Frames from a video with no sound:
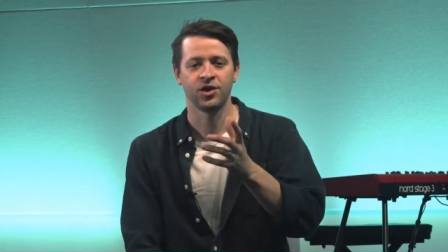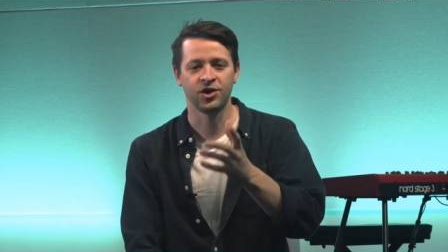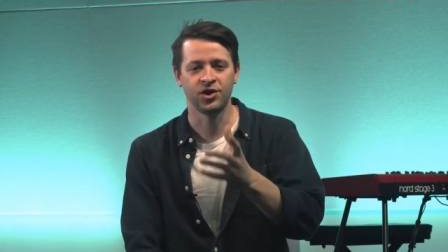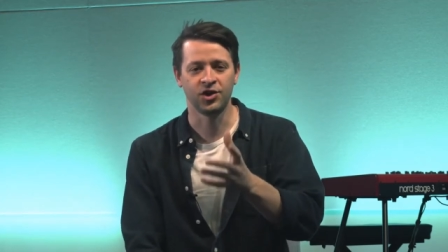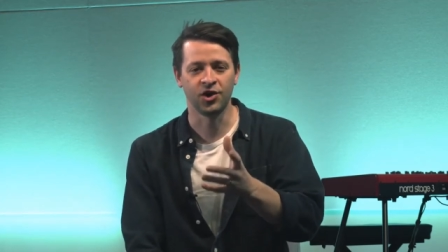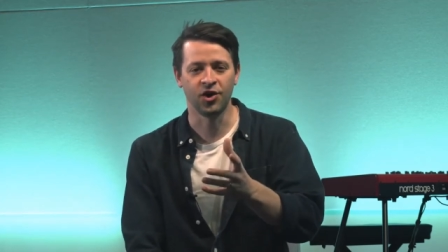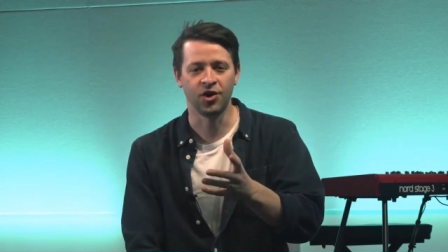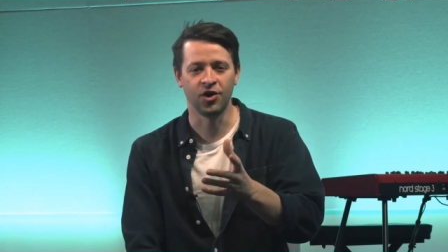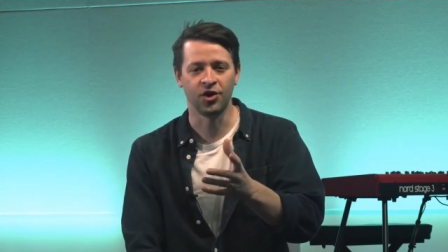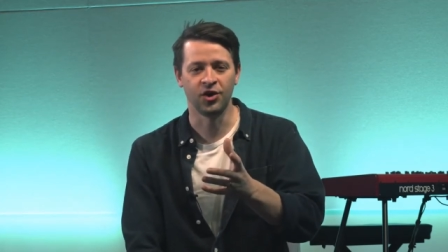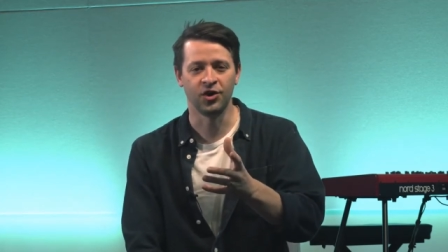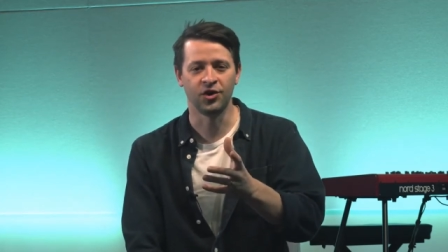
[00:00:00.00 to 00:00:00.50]

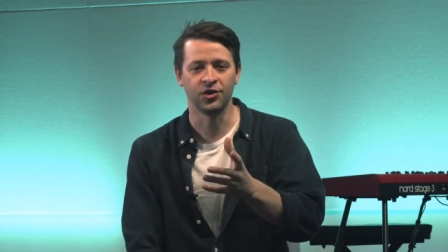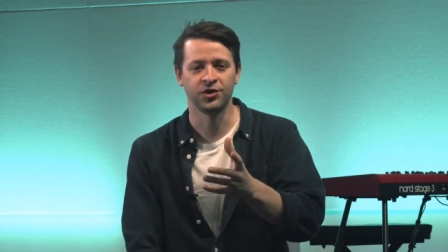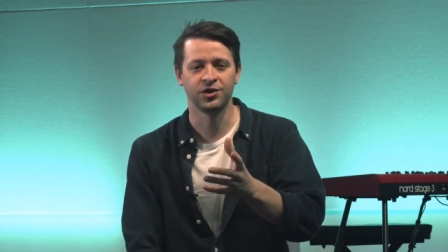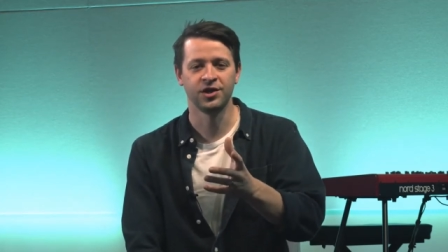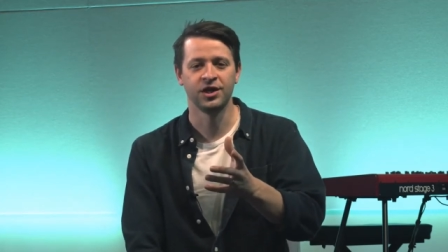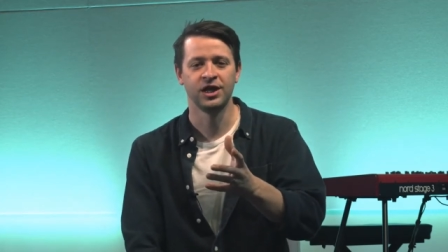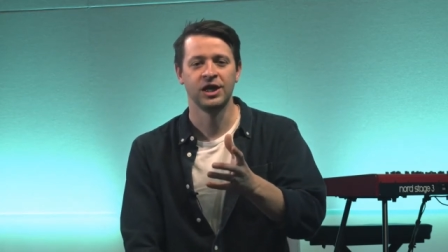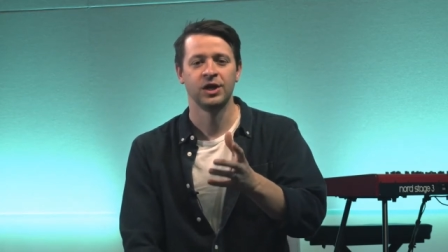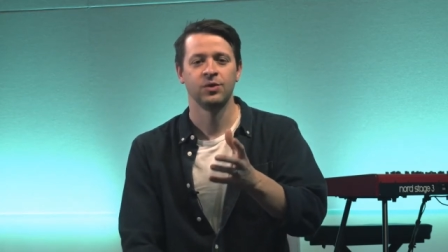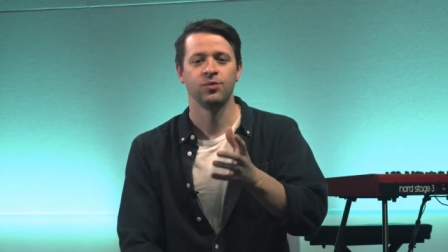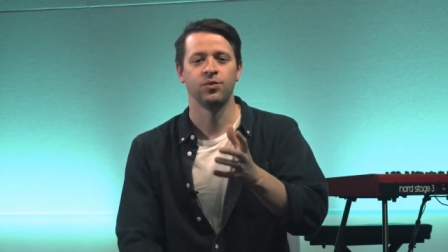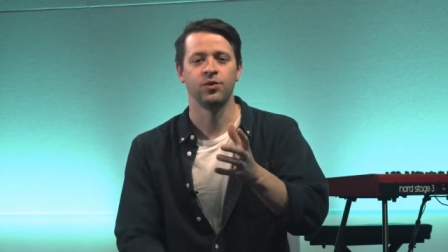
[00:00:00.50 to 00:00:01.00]
God
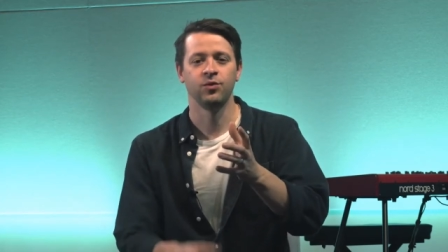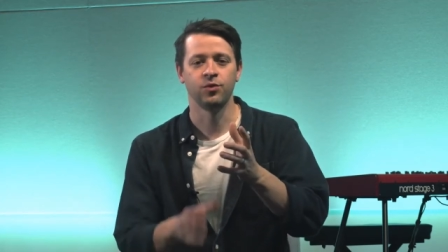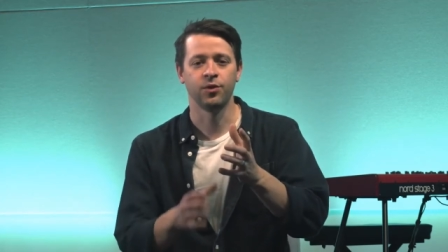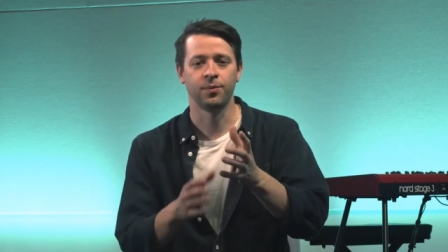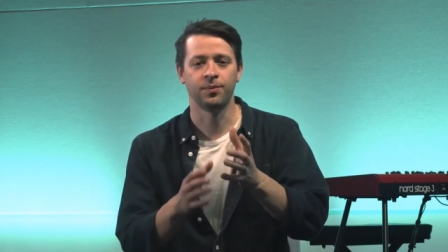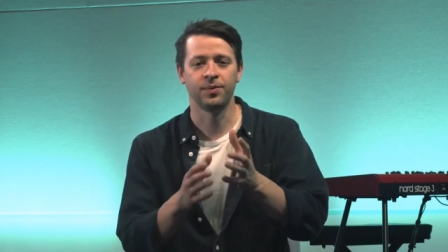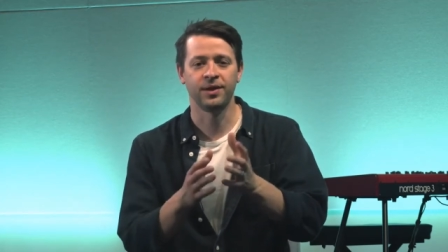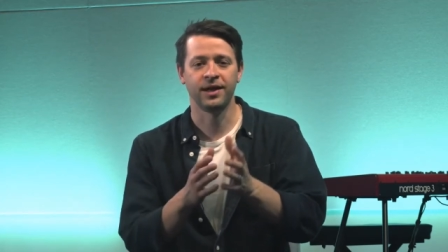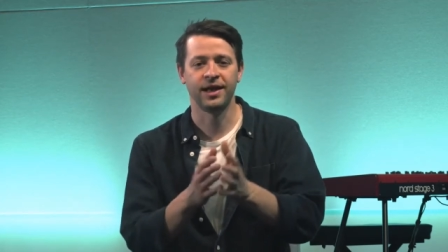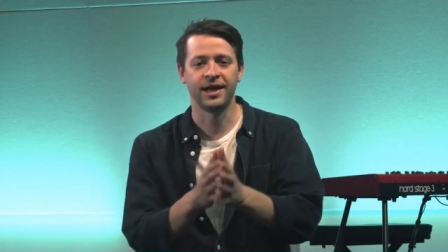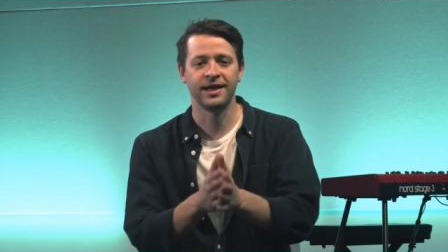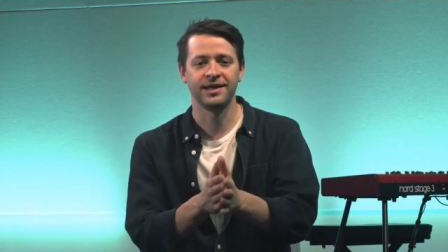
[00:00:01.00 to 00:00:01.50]
will
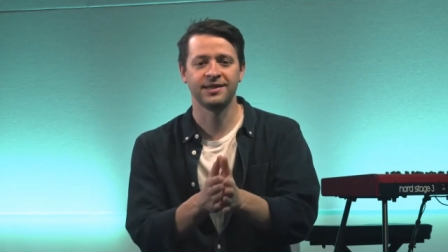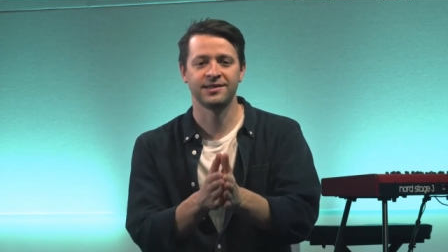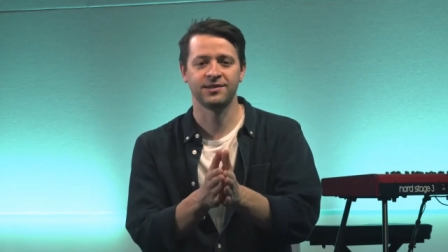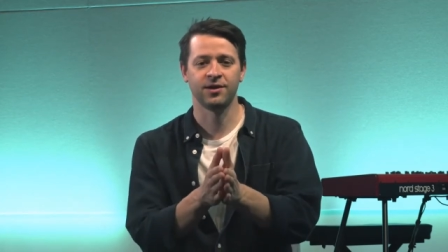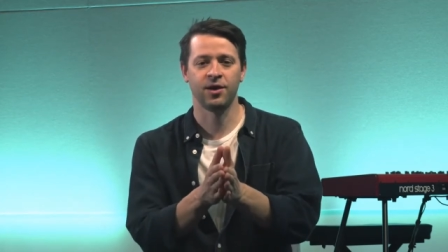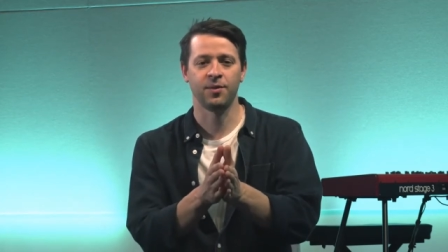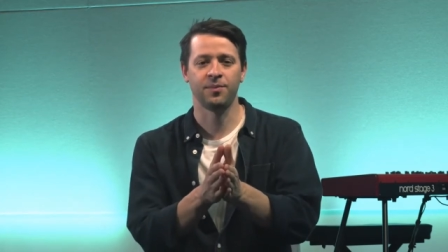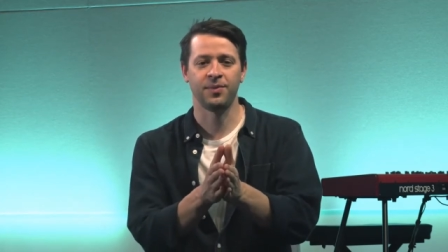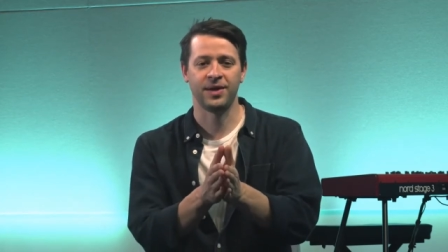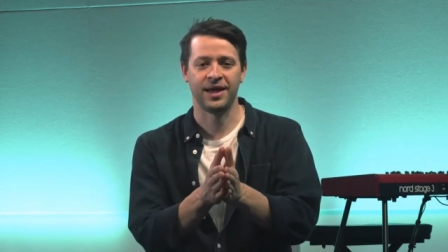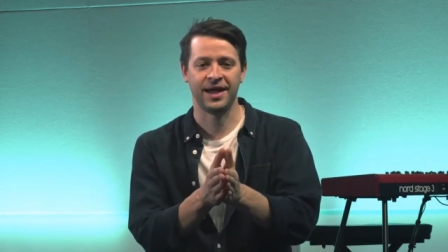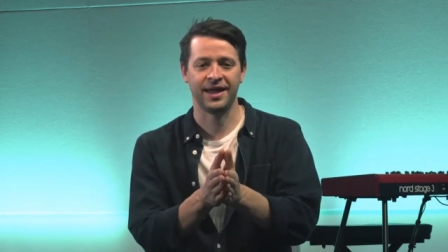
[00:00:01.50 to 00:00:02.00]
replace
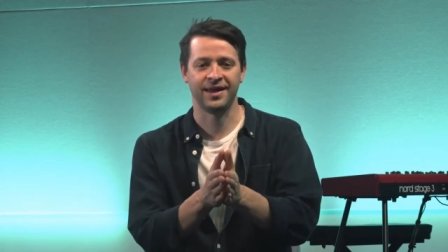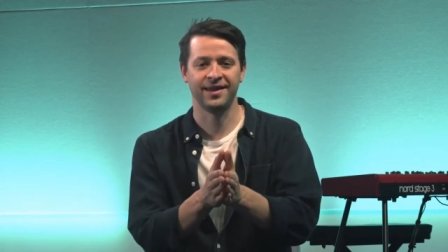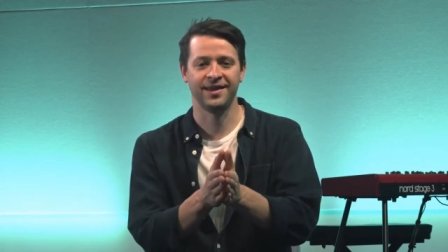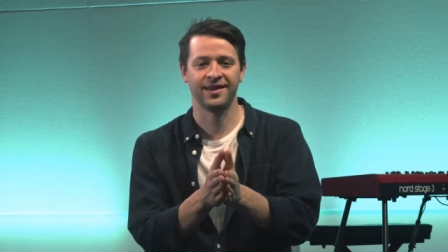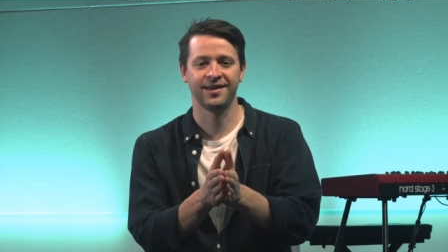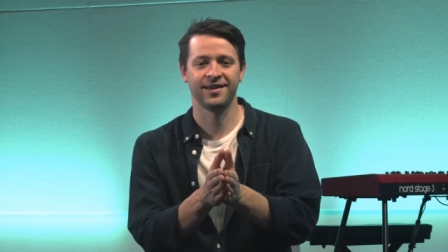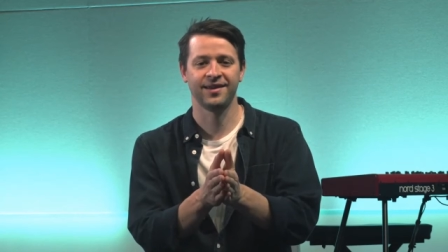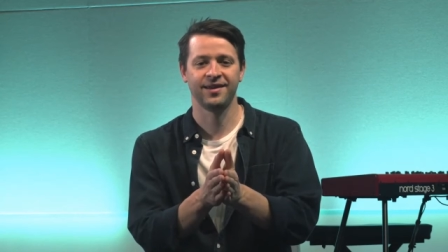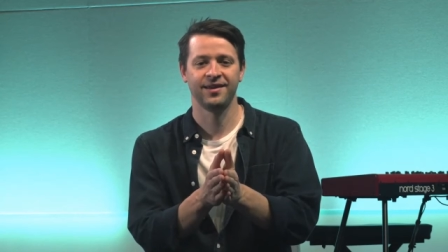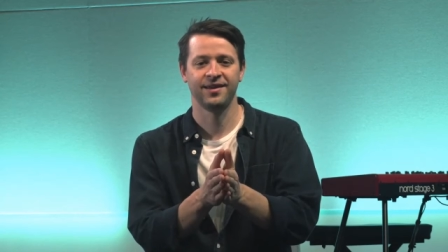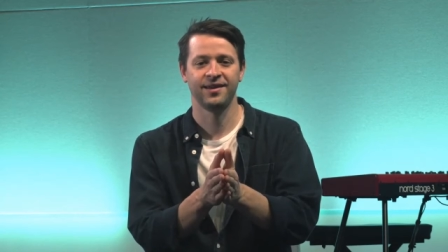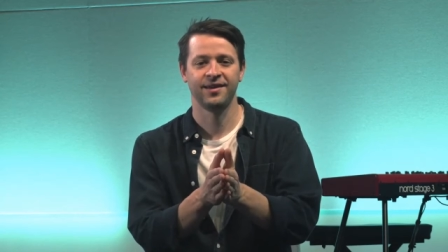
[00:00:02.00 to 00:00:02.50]
our
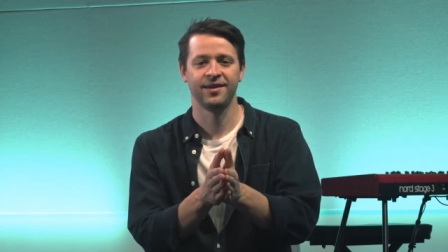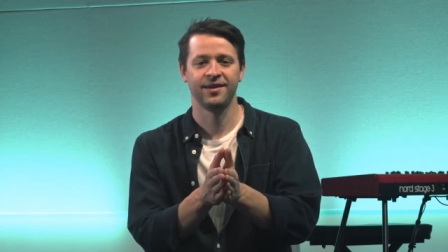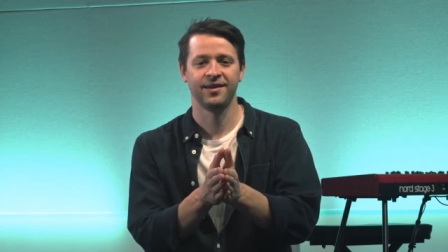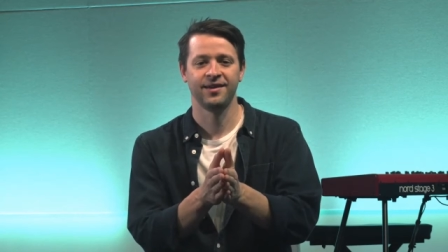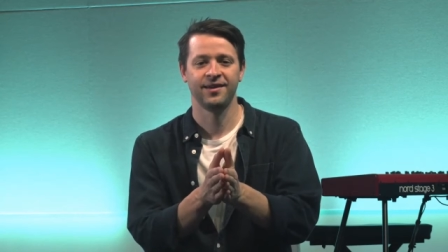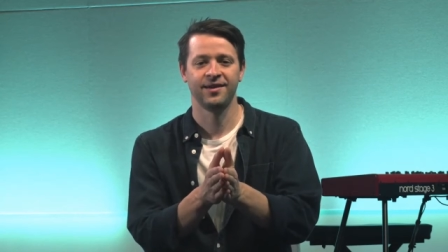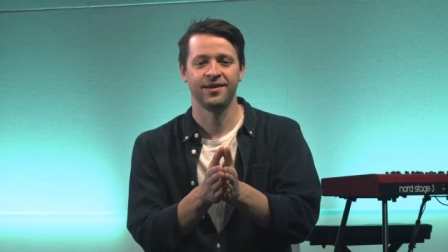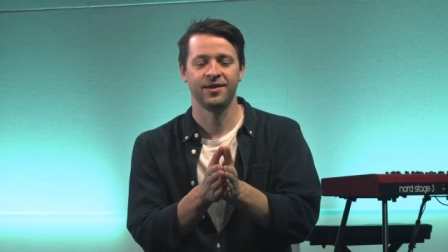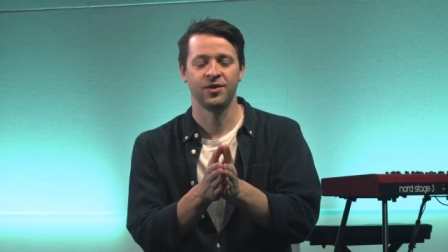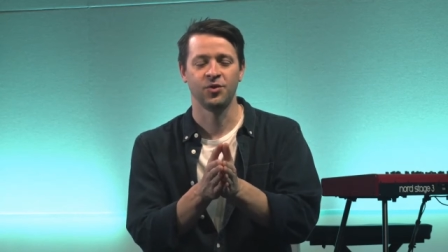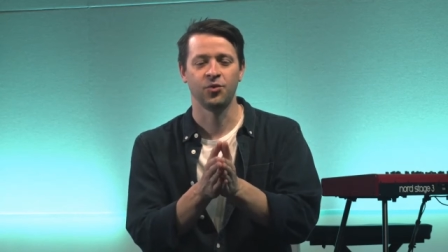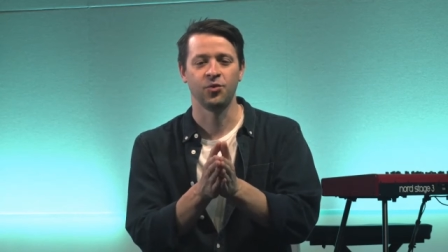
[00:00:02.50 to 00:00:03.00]
panic
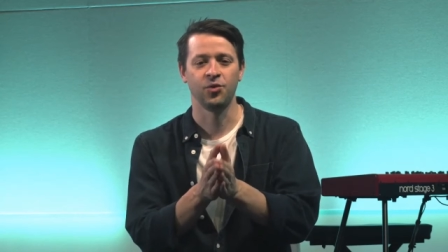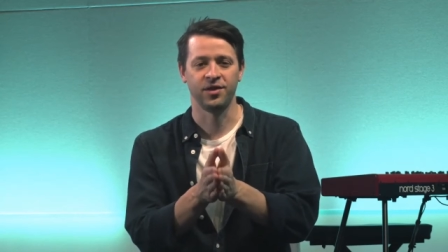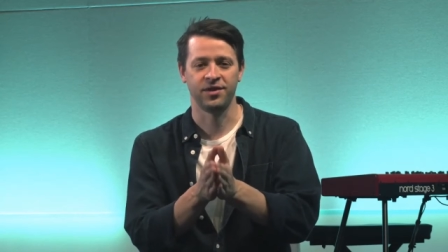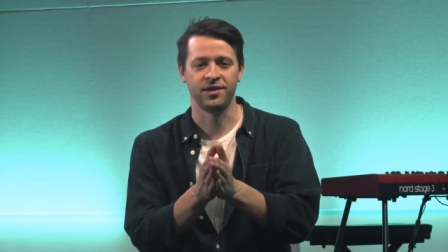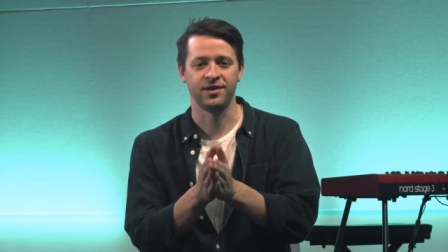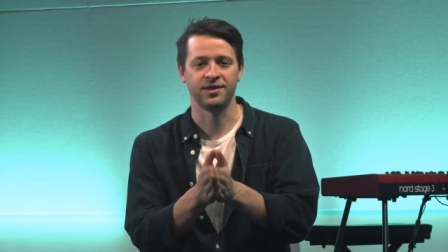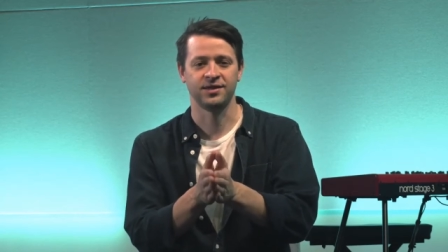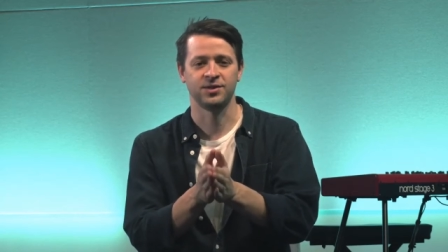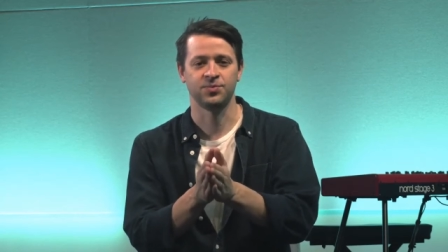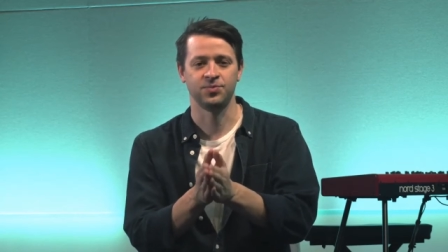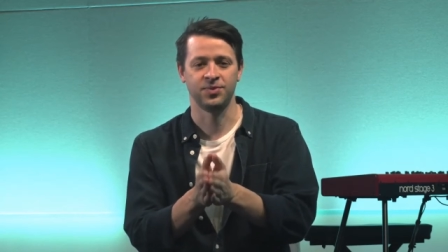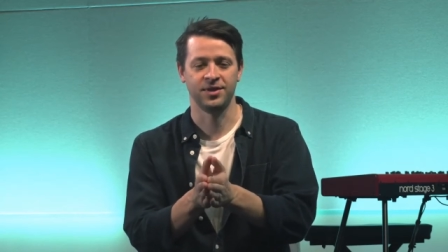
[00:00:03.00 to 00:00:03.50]
with
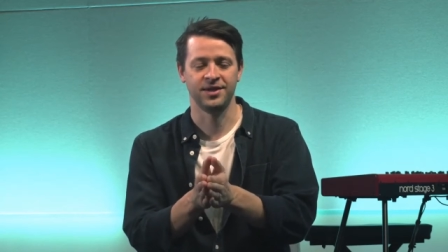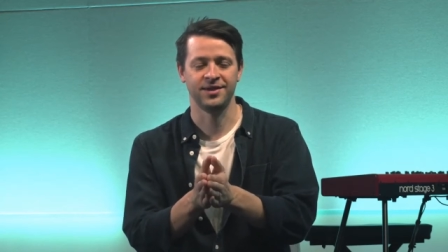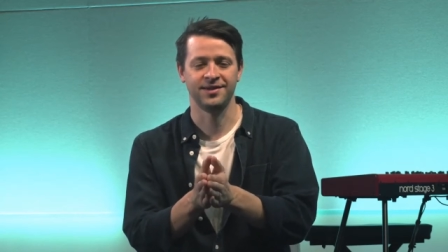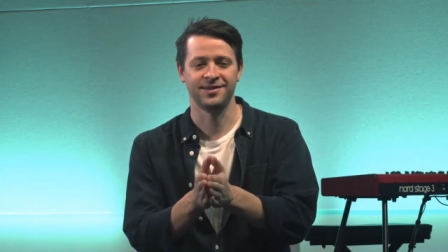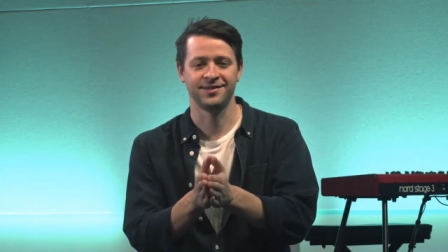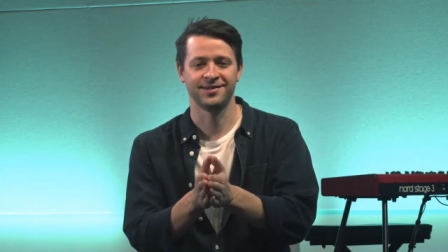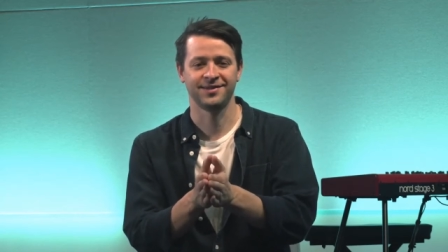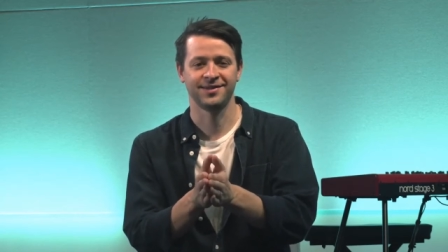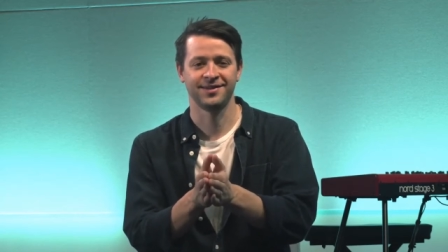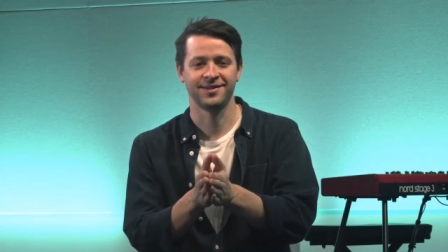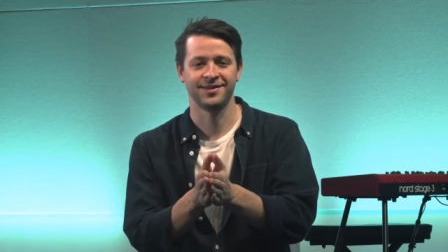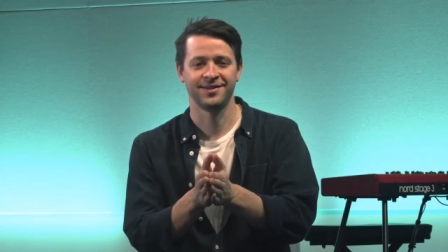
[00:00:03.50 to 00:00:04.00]
his
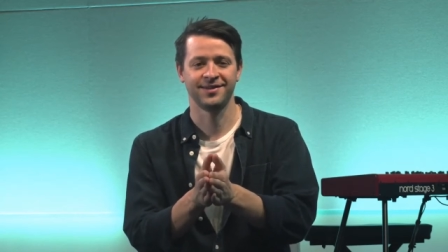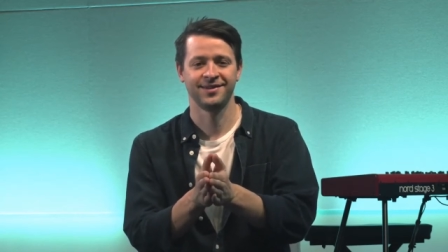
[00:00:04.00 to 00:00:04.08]
peace.